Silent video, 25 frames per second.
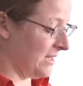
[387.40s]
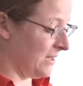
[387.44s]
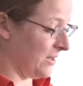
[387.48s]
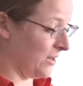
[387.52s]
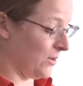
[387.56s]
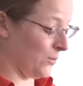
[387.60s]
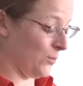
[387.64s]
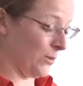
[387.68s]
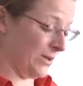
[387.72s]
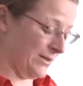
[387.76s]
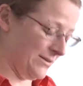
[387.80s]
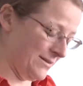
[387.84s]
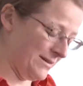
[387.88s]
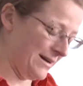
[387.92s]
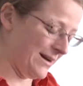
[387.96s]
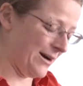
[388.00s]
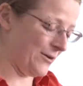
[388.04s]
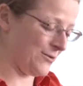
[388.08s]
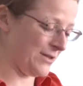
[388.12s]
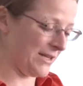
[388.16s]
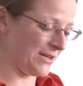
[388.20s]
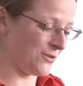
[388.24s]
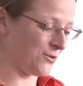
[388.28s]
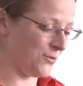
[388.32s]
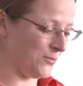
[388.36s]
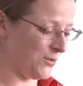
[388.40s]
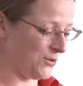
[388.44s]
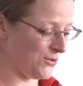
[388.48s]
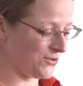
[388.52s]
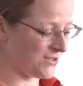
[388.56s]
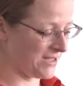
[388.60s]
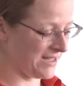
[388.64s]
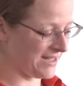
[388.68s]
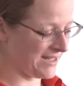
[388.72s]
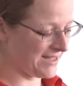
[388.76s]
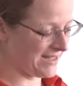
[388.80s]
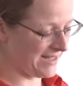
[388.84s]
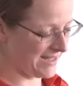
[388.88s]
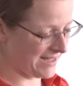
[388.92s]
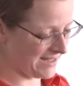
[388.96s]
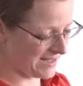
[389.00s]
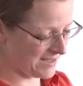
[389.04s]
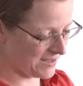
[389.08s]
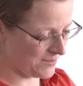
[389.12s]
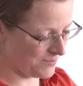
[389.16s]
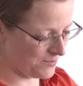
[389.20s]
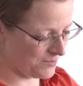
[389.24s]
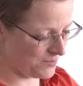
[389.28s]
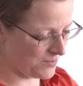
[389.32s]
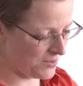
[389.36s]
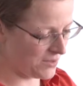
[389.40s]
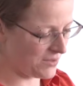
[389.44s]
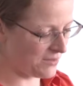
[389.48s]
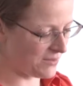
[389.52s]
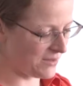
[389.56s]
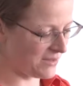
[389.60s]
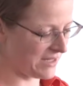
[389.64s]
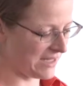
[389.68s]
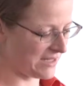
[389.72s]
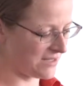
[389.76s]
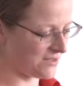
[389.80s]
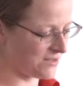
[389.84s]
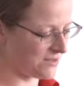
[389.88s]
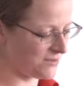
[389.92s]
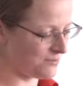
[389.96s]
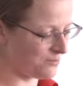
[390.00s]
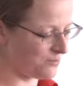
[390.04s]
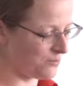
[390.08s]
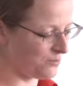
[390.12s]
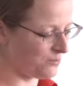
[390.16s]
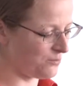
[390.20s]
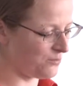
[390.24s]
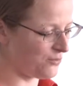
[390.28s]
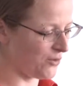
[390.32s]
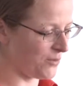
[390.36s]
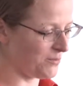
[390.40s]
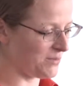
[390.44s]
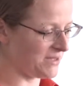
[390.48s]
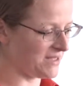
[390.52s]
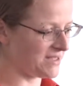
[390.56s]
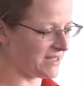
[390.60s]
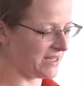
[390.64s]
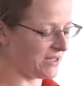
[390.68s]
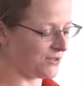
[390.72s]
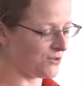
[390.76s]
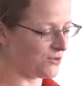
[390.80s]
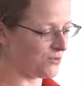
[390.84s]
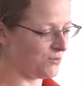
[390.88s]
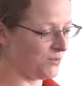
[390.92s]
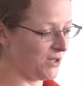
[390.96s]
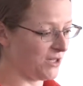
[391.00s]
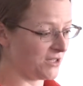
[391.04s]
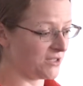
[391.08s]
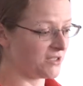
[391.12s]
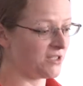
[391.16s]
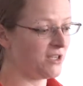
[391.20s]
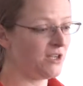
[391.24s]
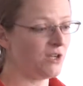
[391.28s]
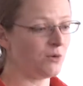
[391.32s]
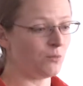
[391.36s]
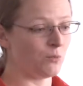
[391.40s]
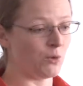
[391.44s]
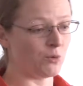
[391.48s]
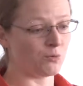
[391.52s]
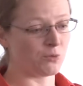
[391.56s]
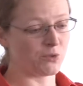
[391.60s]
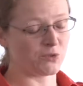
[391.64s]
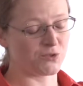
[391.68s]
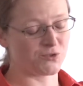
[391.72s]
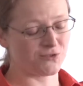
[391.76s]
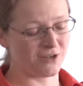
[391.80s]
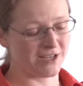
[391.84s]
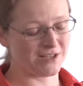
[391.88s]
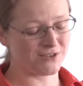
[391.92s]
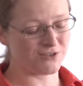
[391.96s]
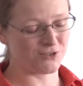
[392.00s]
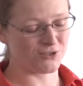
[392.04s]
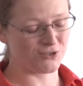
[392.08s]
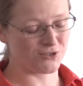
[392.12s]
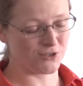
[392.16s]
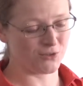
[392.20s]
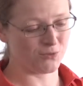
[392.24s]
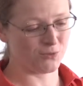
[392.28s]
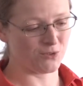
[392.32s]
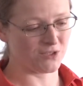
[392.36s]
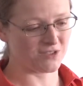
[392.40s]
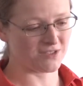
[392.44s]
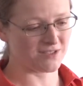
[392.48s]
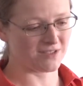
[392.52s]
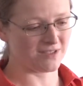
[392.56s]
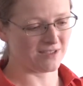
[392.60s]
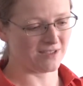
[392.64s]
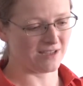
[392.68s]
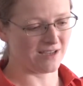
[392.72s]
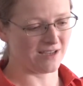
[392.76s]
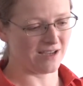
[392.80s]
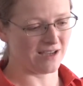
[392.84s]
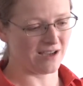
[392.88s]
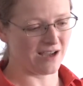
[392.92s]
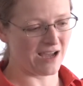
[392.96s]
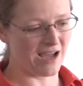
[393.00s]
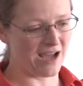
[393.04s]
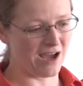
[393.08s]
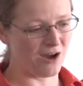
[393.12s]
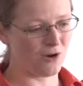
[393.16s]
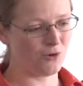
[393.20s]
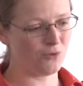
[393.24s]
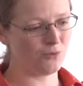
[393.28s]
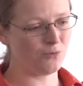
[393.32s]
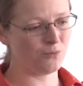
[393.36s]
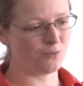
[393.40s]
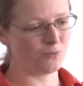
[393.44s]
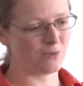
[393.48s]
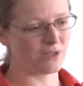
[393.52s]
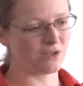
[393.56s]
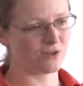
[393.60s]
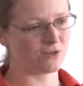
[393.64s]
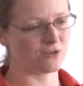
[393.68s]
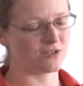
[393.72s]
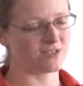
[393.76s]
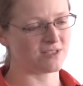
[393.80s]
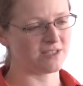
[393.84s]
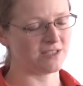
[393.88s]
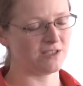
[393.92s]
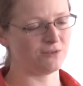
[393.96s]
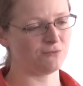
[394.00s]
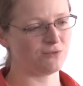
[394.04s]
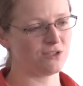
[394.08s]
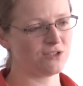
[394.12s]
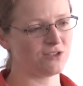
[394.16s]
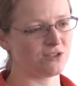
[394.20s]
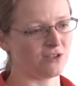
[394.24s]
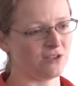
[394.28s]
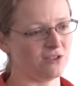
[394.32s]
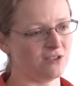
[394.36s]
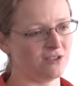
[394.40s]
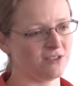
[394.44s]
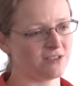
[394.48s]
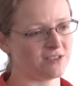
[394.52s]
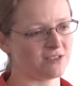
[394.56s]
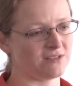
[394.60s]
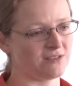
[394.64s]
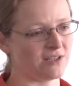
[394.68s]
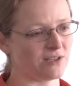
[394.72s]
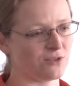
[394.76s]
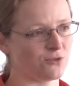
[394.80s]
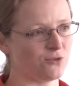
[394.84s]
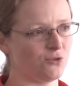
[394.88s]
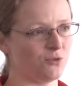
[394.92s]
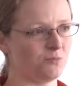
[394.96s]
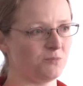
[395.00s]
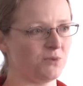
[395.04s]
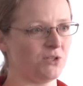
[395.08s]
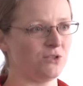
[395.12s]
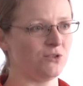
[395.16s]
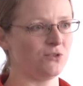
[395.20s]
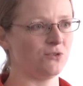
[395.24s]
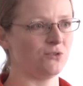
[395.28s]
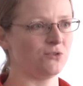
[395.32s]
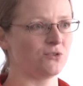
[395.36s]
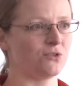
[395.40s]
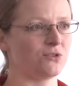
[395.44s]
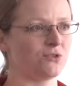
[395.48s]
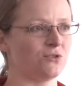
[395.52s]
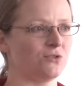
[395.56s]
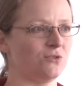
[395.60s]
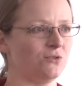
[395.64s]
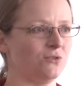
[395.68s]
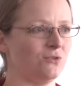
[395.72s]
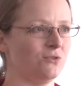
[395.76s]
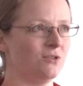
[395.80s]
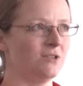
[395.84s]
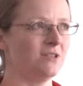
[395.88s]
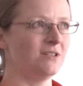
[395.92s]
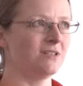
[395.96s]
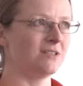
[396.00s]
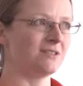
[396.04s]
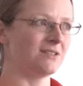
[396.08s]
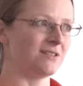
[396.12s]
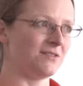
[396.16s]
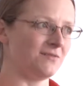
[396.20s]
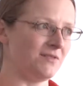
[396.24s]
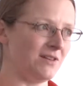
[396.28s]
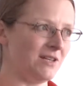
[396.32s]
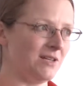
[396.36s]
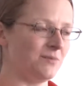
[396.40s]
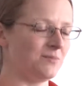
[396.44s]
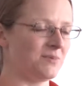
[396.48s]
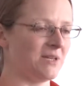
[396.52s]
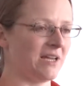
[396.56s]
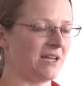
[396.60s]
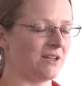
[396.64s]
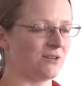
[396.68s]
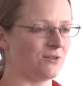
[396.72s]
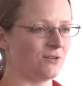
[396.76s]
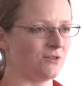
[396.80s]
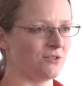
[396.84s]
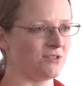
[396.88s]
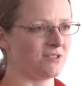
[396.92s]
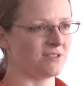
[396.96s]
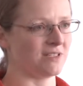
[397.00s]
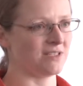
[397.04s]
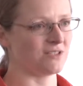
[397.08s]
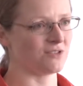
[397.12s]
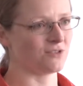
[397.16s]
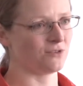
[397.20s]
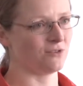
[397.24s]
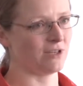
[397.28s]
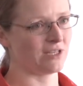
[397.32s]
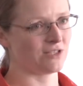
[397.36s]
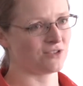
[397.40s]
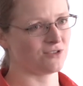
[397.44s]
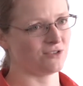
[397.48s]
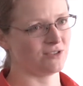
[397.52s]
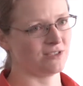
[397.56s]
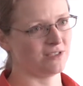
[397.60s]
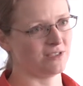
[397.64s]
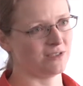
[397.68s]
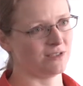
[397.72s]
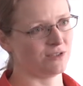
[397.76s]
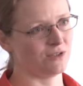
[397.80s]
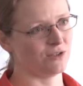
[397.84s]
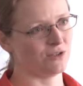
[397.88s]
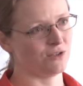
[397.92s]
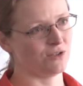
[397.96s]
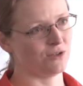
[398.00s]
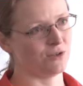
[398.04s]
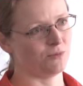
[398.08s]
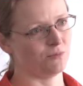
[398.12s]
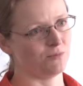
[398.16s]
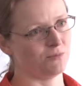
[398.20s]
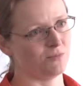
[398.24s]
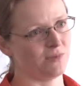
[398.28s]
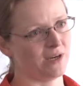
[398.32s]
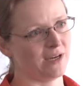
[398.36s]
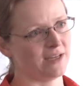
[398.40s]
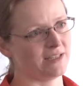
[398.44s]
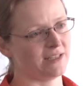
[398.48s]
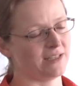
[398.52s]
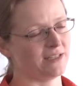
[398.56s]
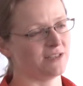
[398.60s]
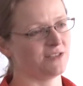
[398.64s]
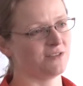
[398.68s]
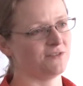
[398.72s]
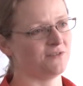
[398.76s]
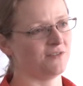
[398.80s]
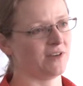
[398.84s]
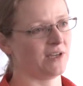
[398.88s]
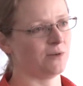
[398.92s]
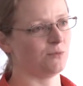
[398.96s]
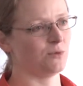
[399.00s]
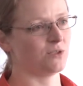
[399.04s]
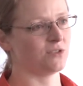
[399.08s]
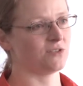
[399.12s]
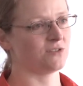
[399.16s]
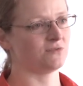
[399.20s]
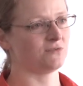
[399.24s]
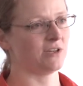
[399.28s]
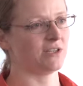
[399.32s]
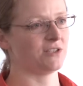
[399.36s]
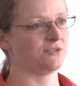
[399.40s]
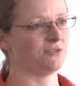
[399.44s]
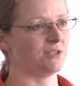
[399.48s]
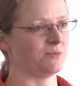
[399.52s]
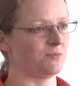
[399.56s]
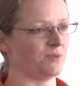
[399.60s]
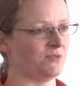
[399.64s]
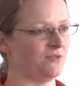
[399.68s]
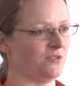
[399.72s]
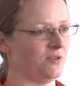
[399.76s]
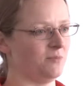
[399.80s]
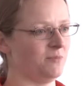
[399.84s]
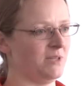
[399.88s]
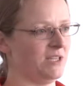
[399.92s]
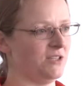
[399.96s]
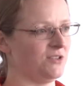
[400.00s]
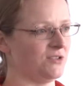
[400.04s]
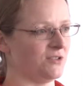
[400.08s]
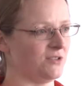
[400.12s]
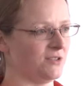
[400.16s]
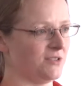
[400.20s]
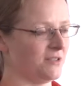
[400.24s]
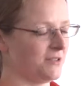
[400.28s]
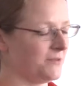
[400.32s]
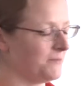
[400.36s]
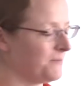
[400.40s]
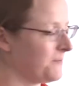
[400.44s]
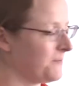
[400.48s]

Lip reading: Well, how that could be used in the clinic, that's probably saying too much. But what we were trying to show was how we could see results that could be used to develop diagnostics or actually identify what's the right treatment for the patient.